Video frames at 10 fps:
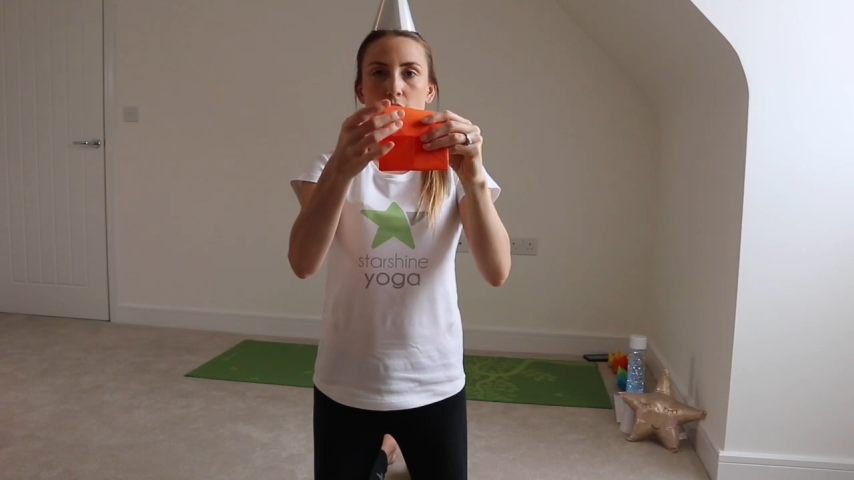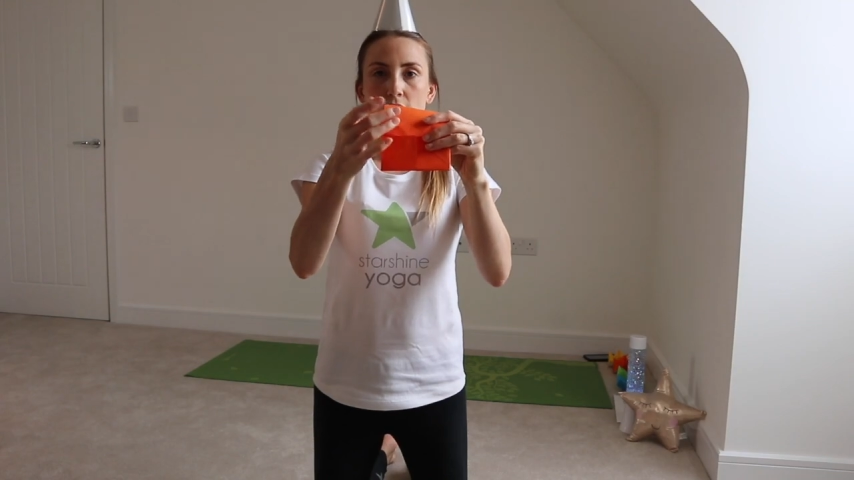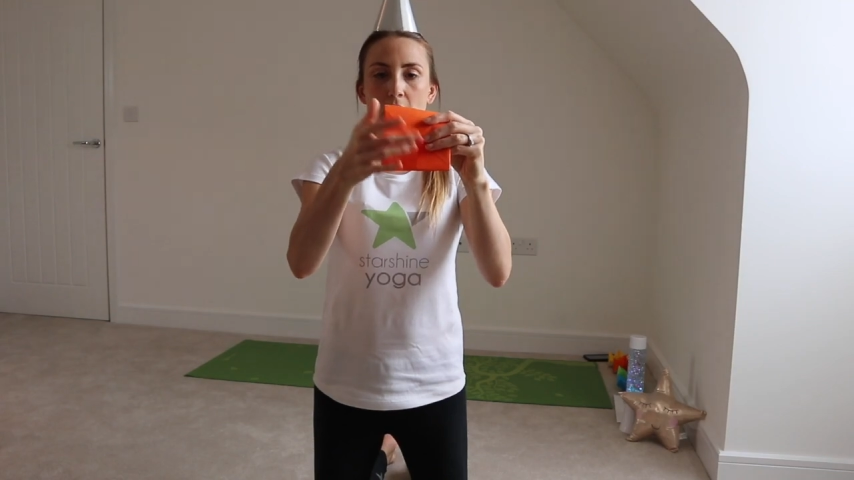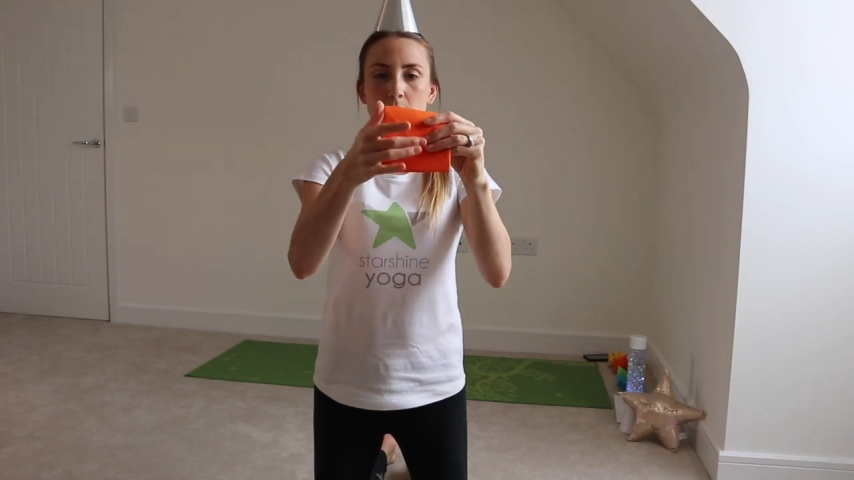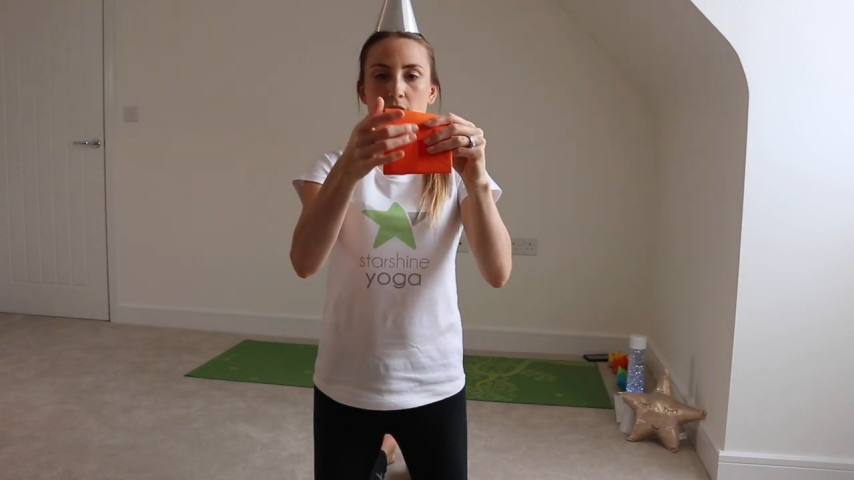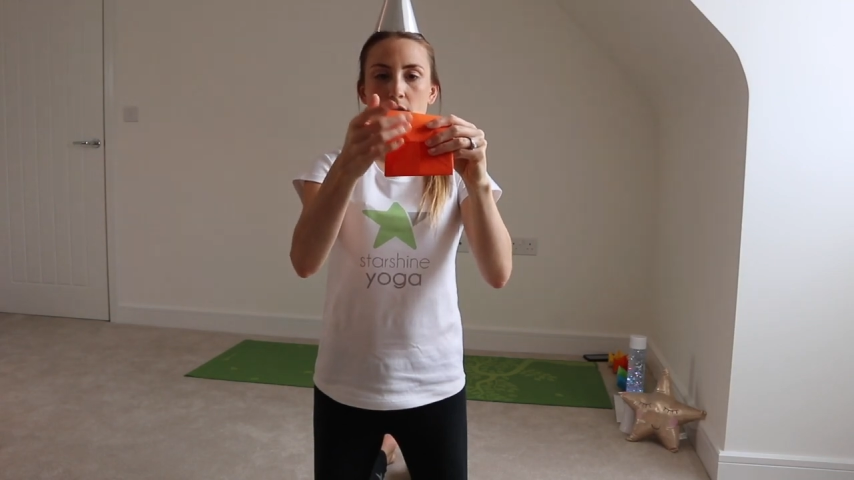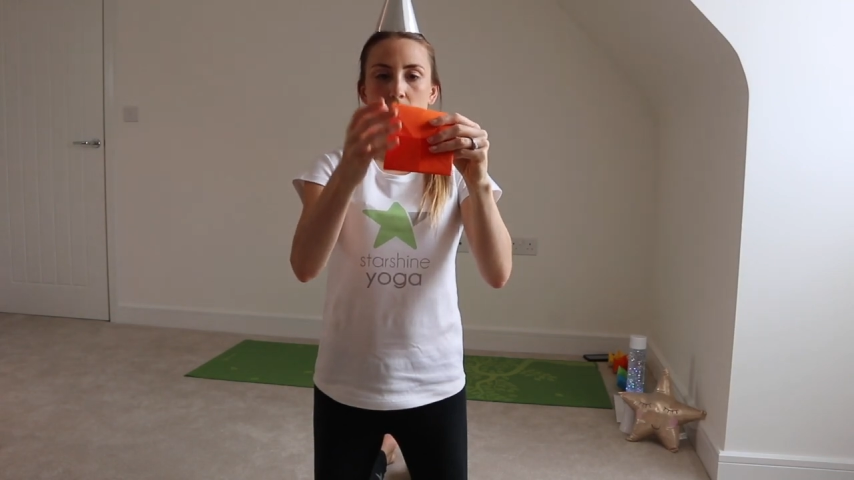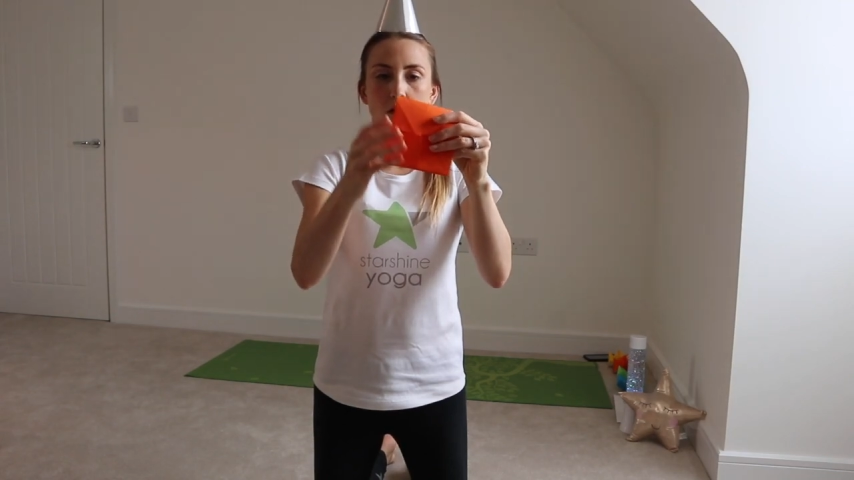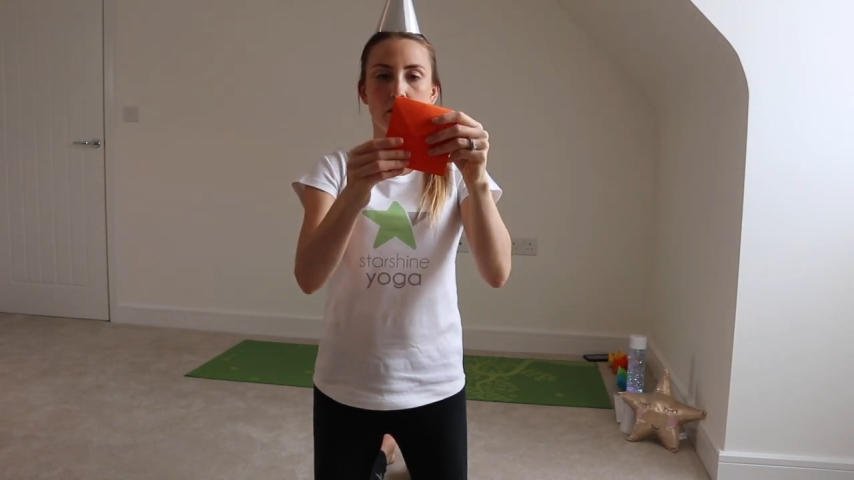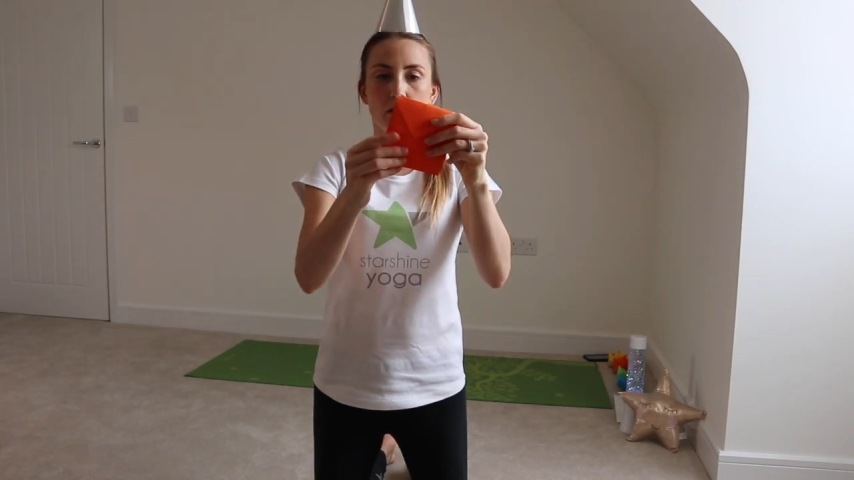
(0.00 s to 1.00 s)
flaps that look
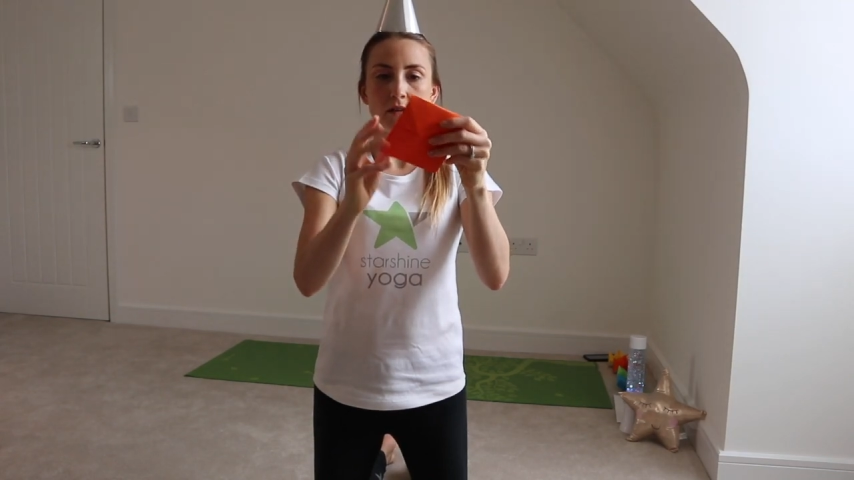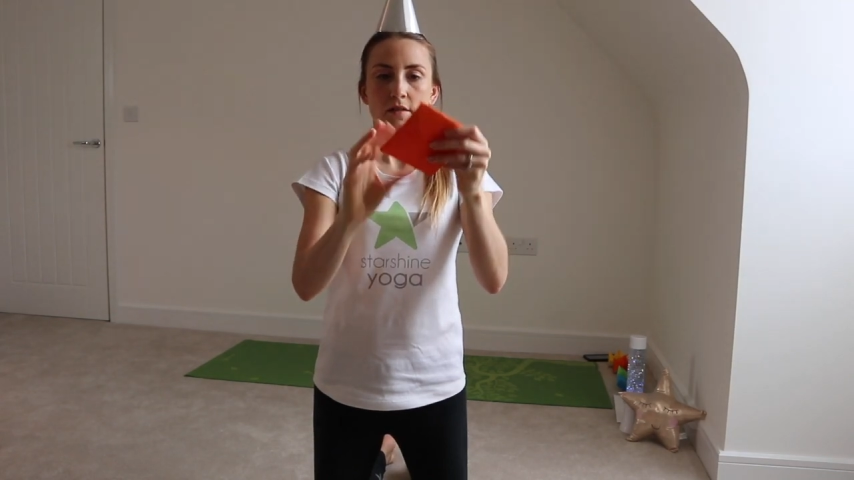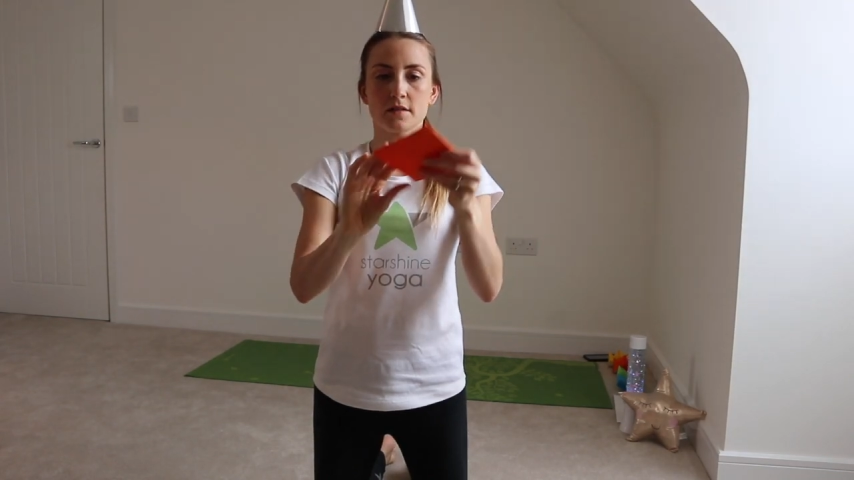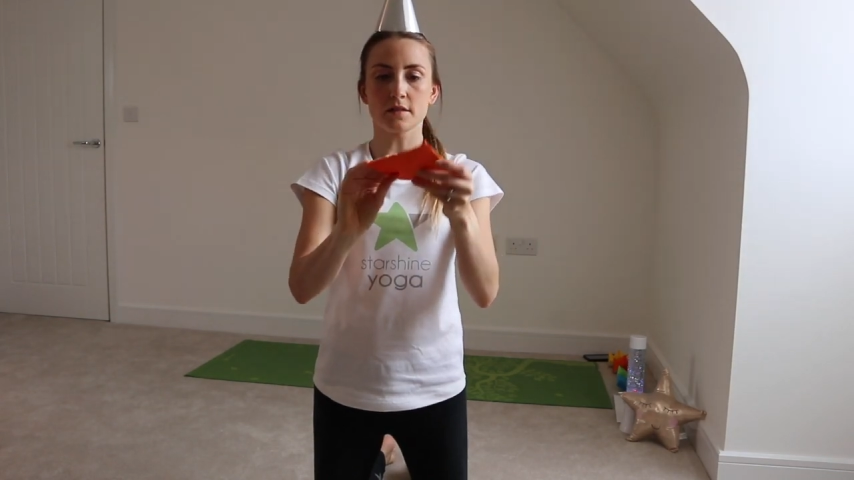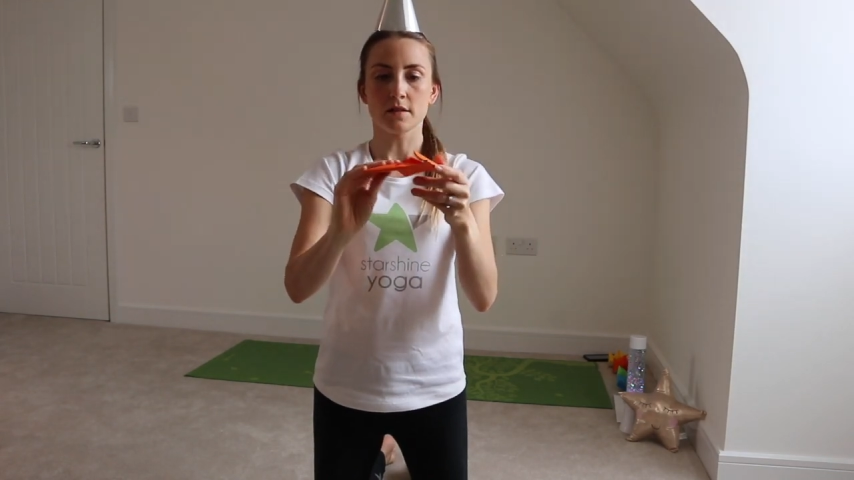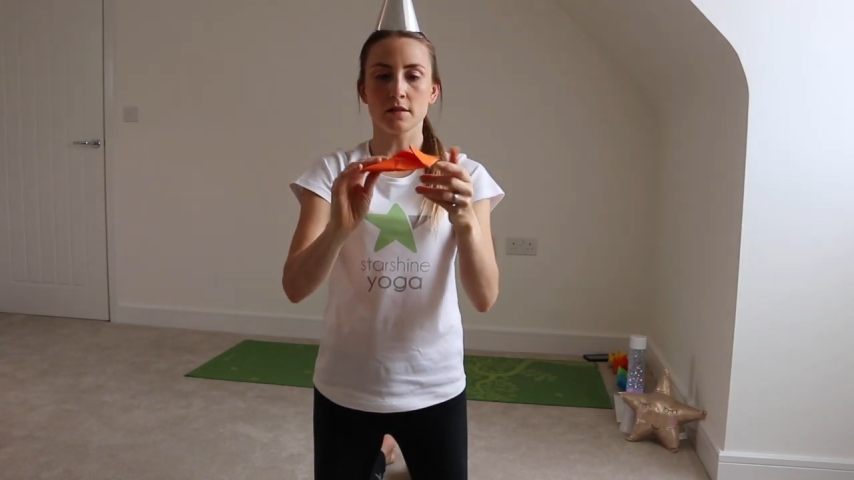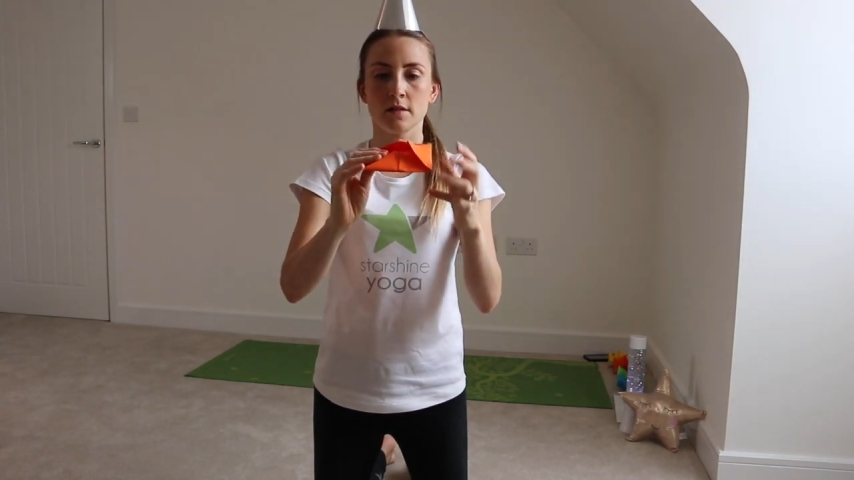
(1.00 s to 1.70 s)
like this,